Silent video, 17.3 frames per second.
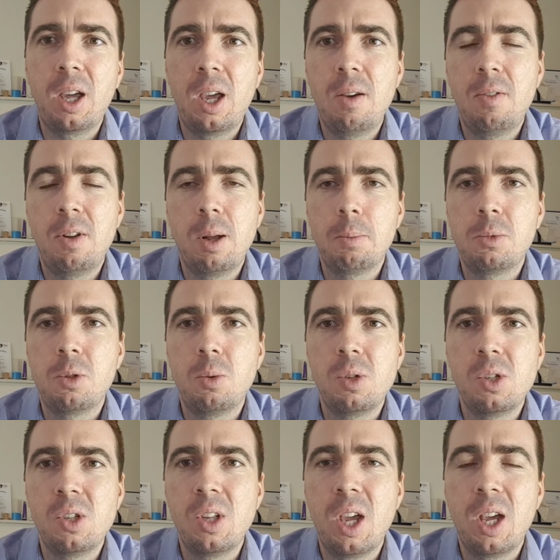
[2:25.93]
even up to
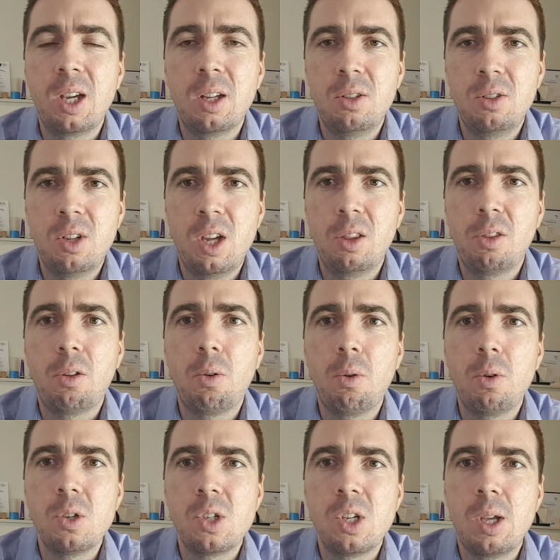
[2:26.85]
his neck and down through
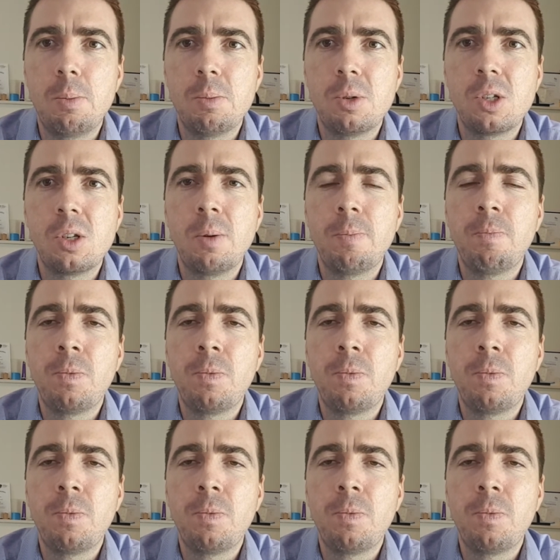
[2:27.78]
his hips,